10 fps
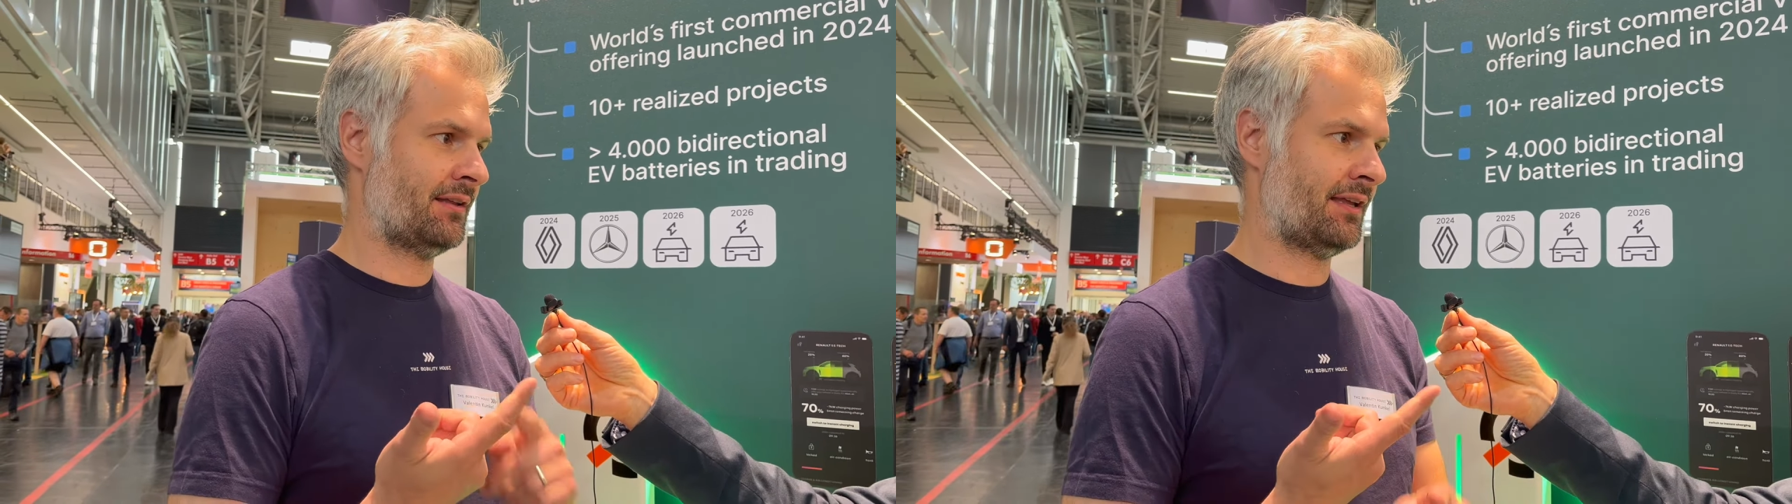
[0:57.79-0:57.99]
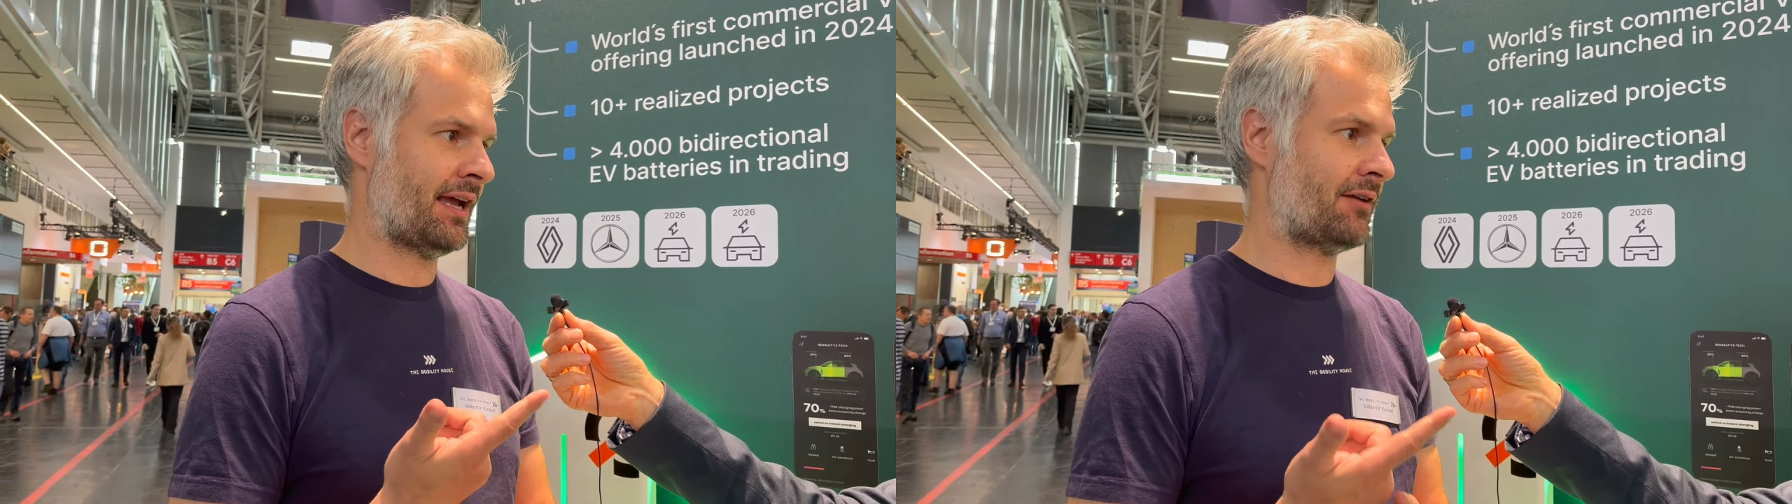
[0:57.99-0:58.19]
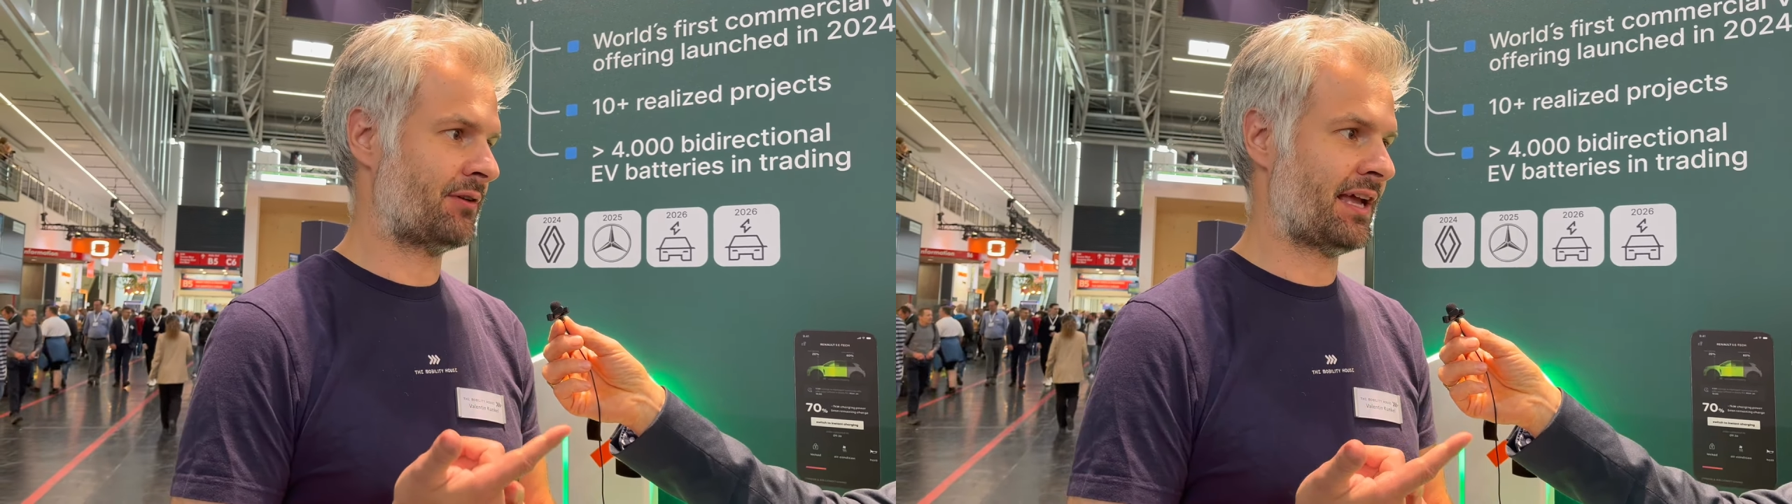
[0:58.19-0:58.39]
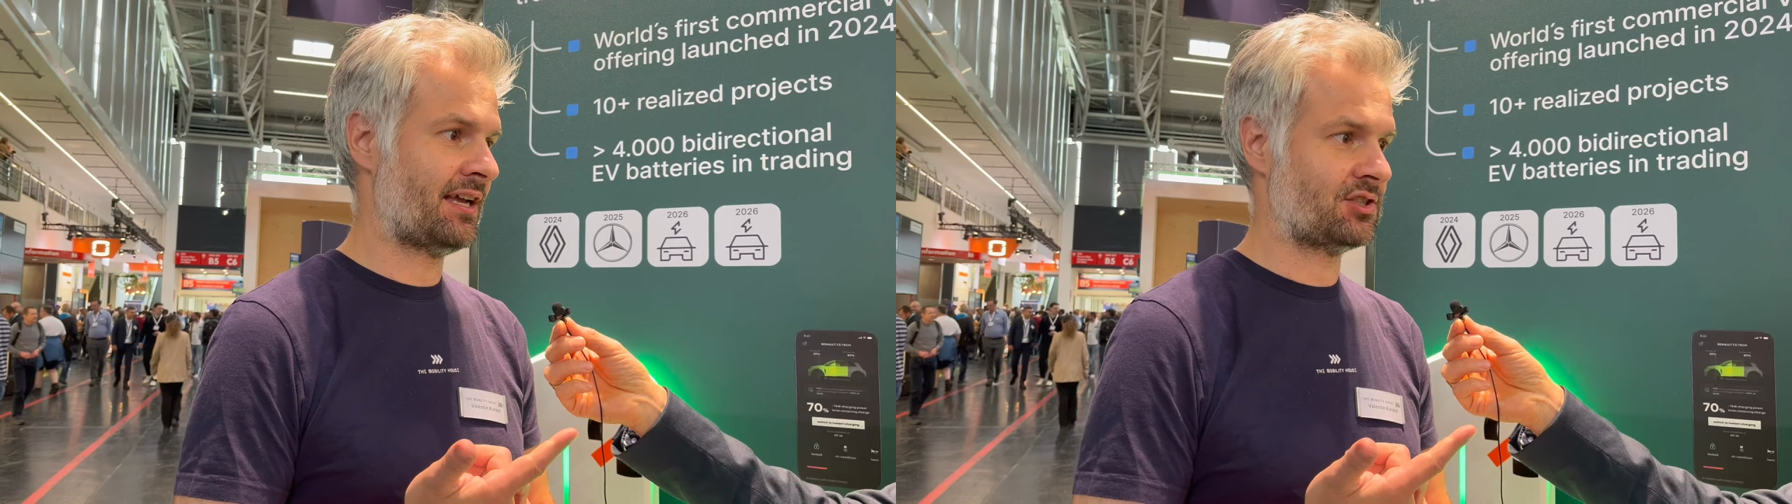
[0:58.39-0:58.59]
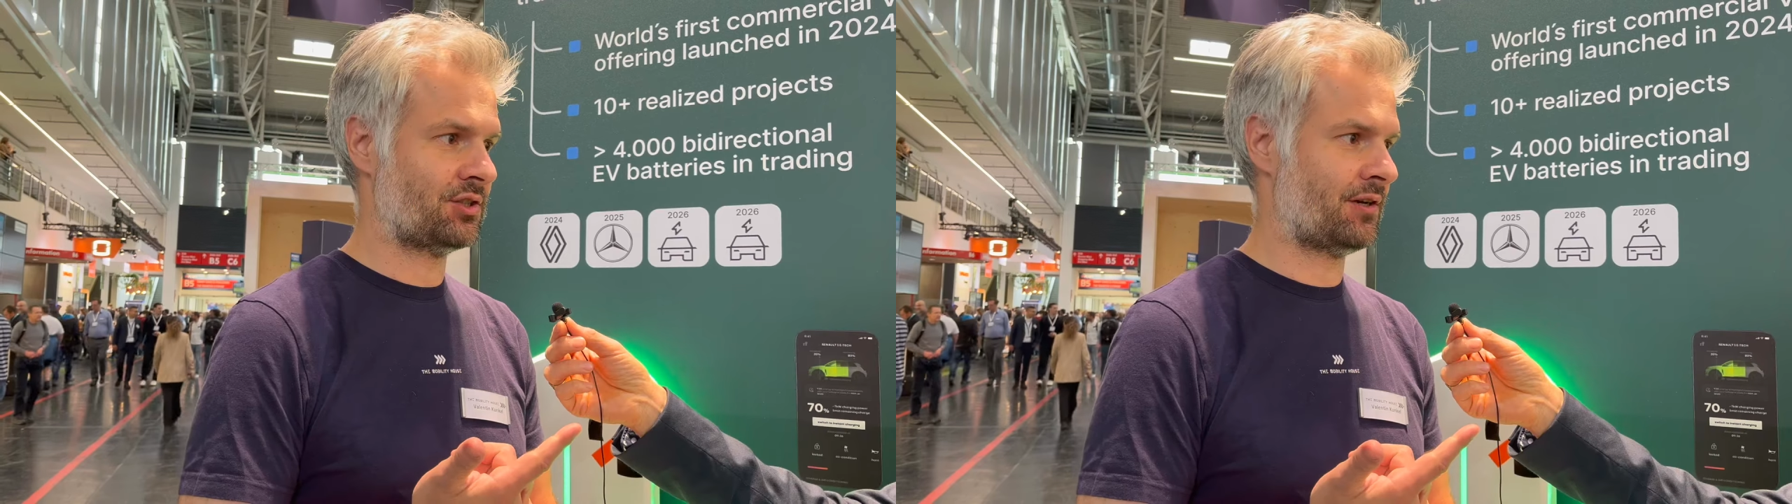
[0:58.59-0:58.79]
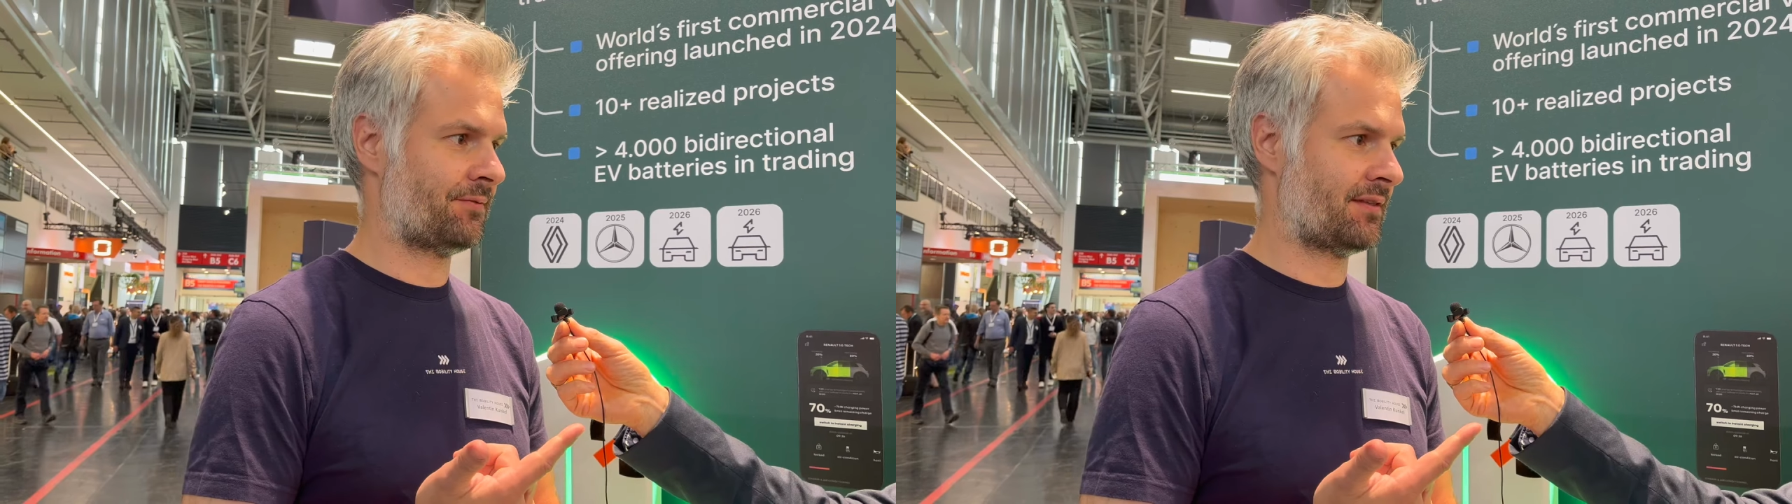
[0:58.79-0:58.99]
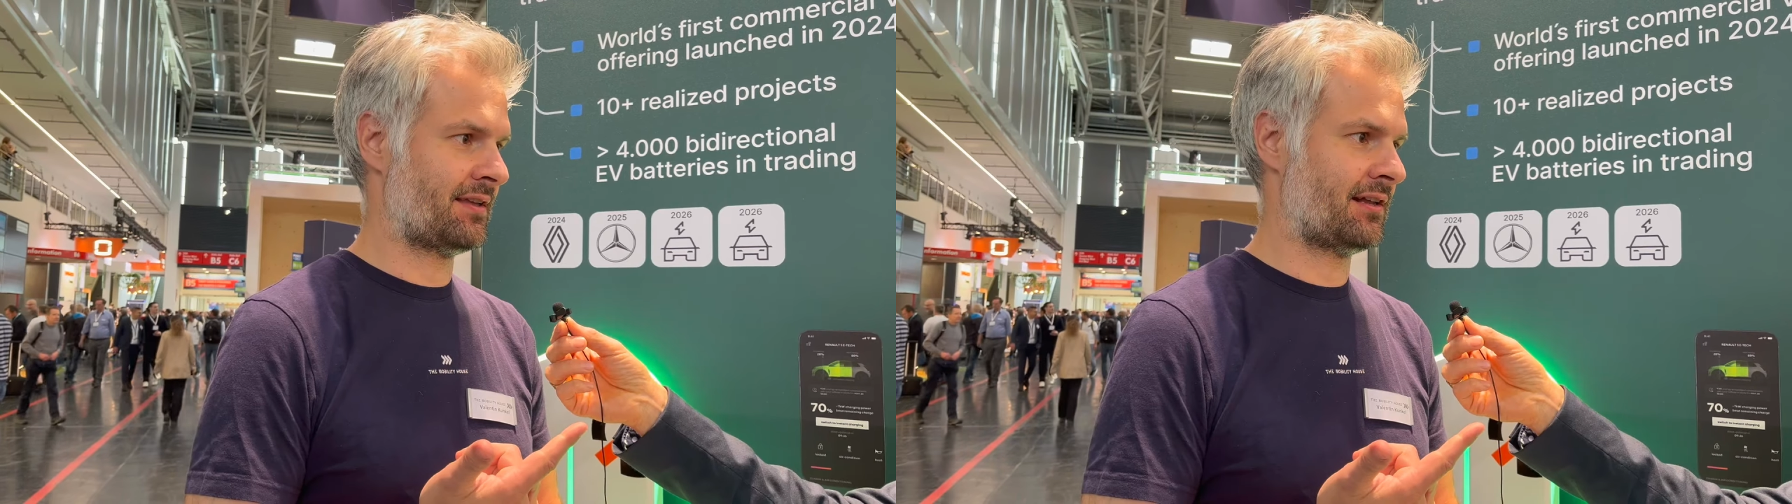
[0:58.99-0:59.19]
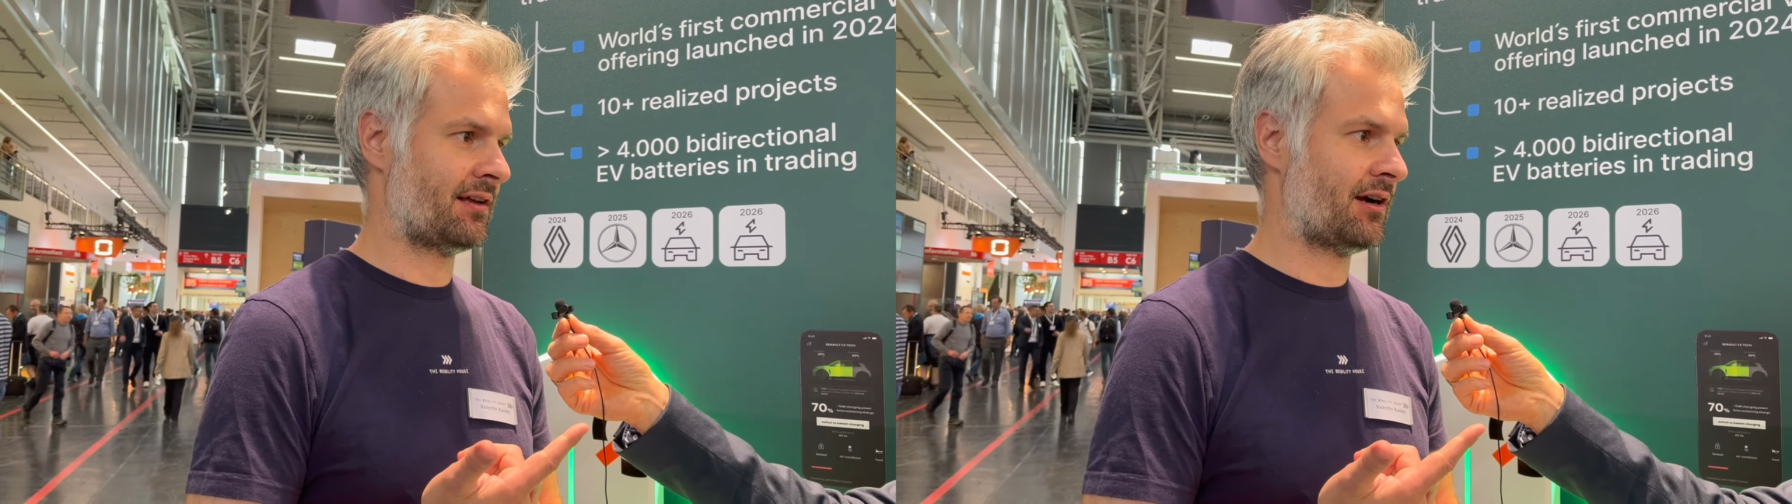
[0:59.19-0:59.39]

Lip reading: the aggregation of the single